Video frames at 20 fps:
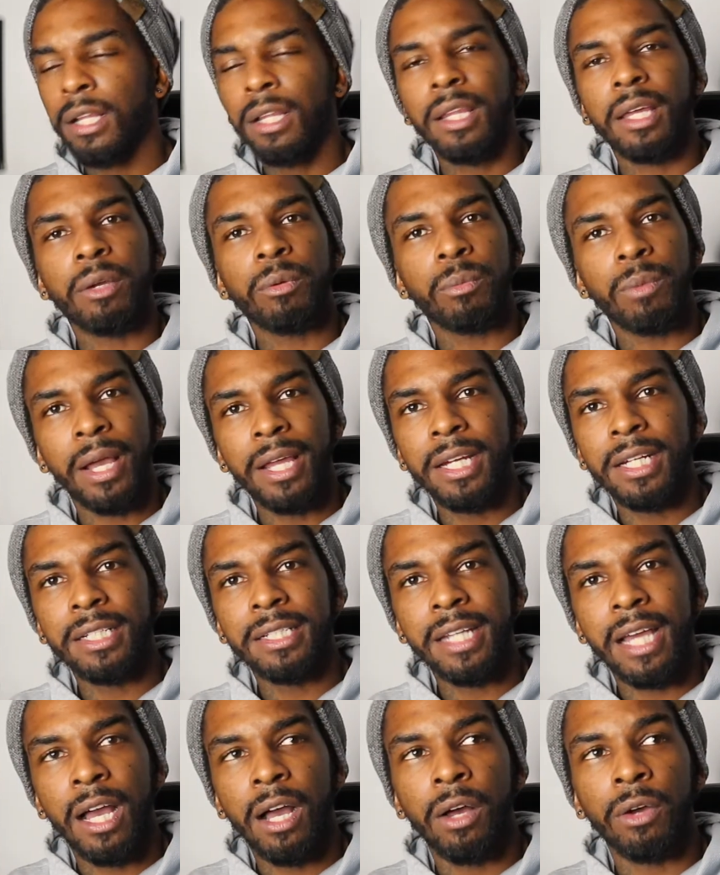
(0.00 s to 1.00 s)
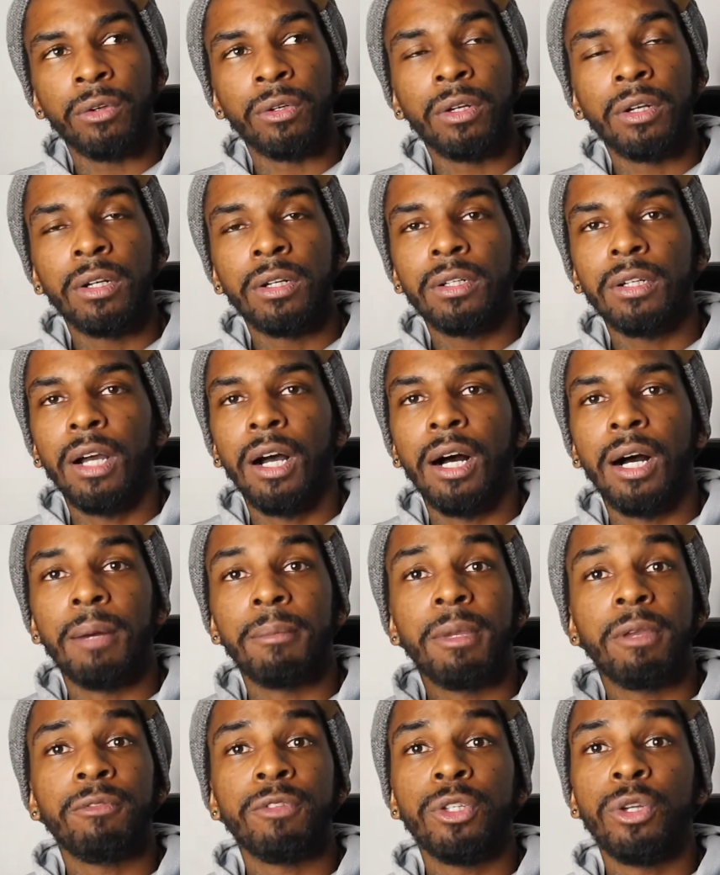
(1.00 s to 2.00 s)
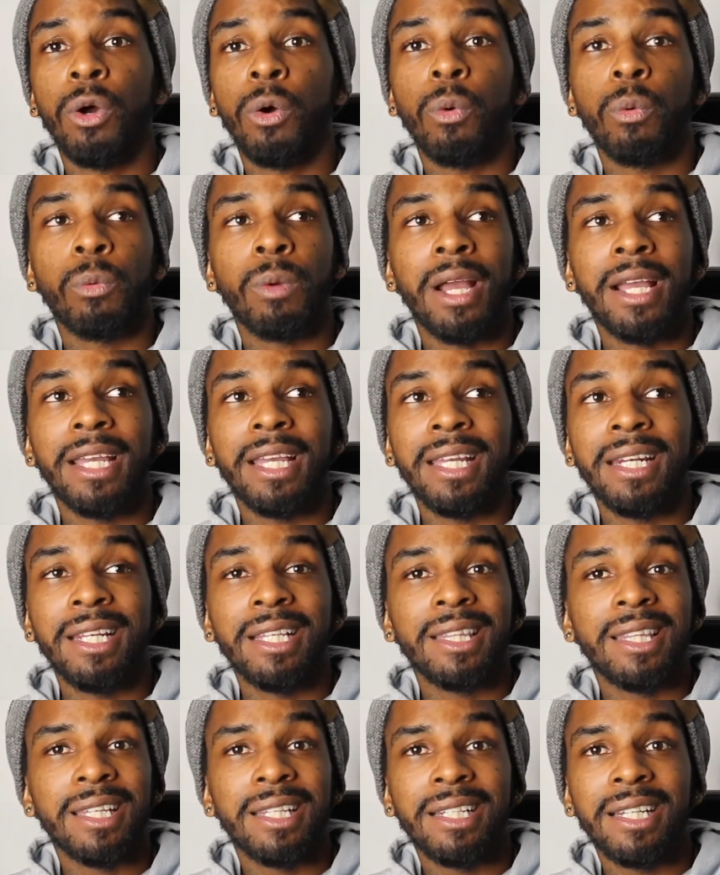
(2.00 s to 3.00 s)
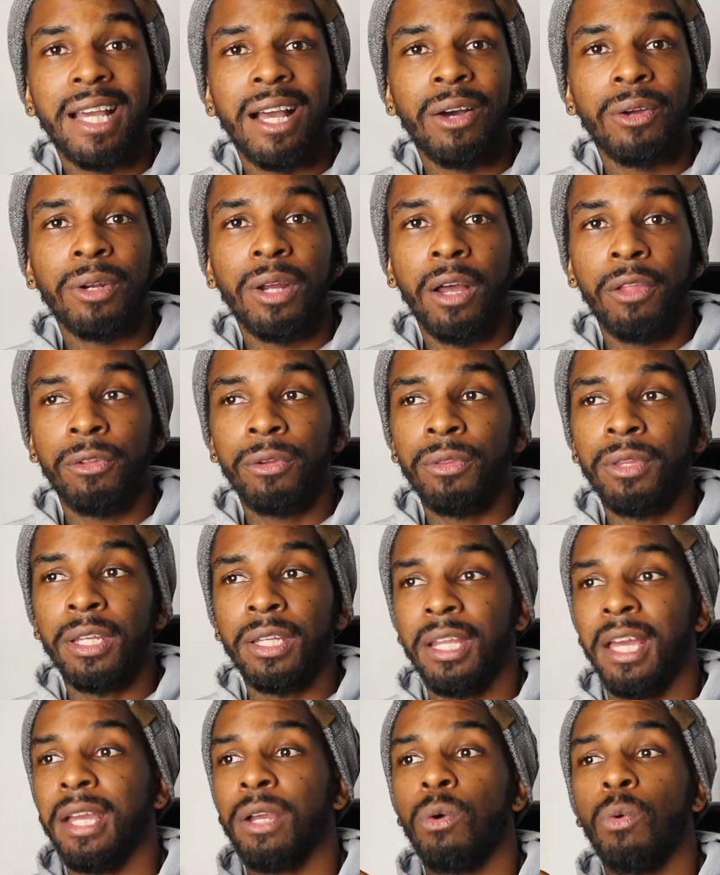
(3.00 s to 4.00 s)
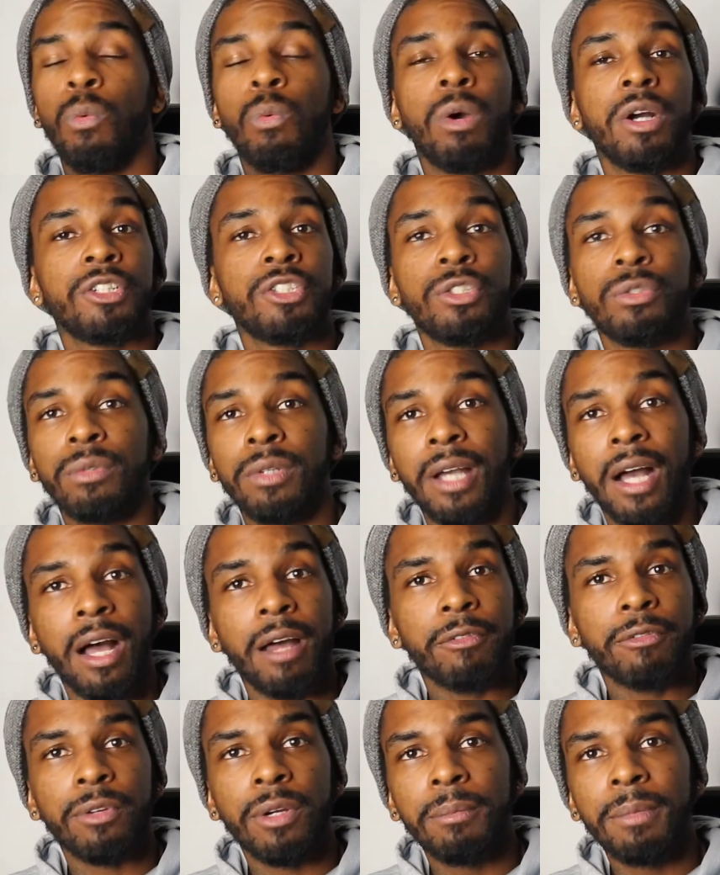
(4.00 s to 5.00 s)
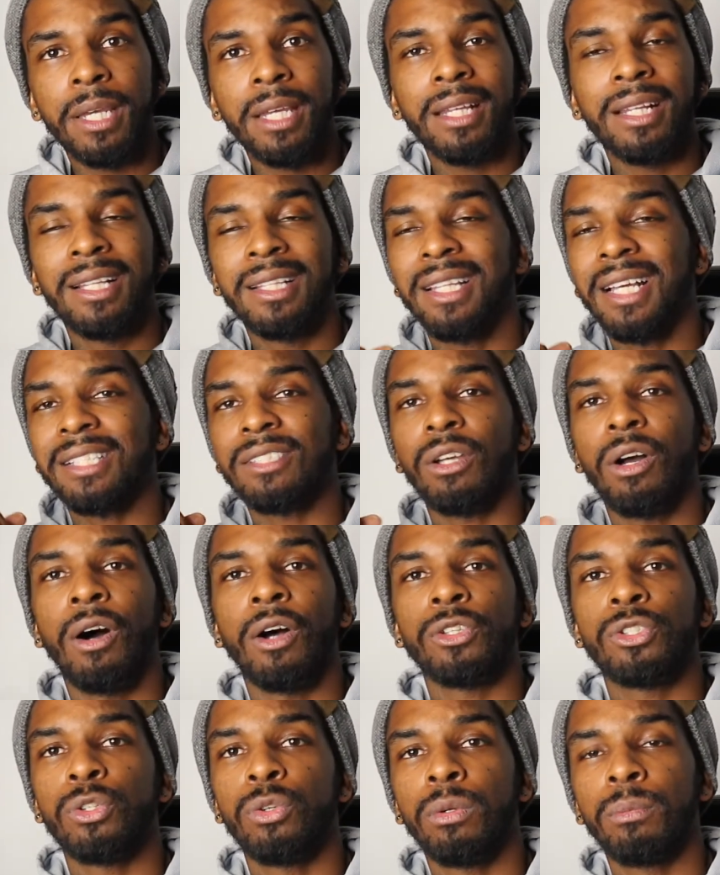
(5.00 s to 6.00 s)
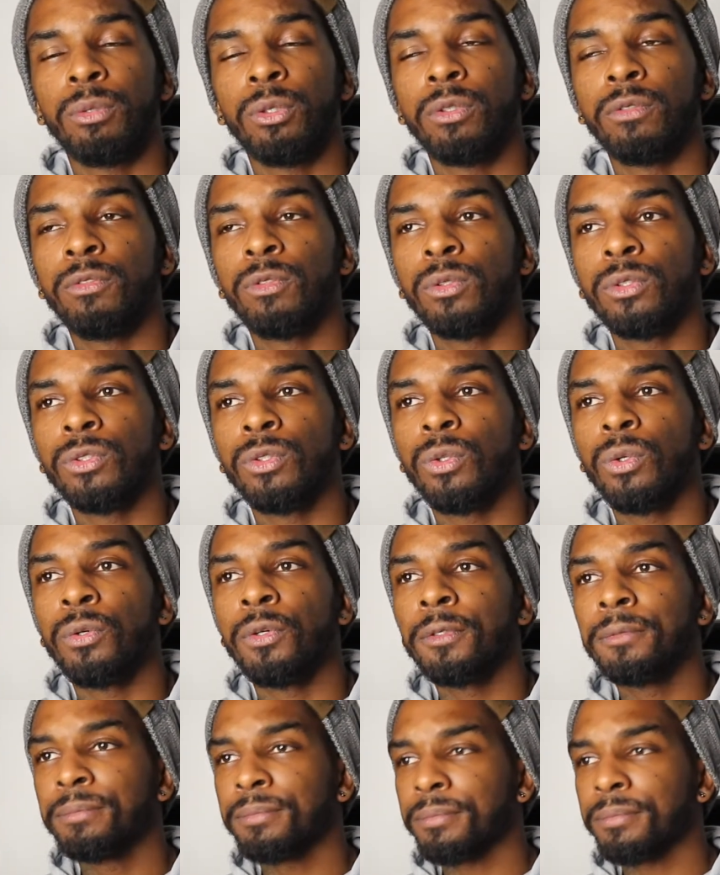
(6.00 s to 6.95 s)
Like write it down. If you don't write anything down other than like what you got from it, that's also a beautiful tool.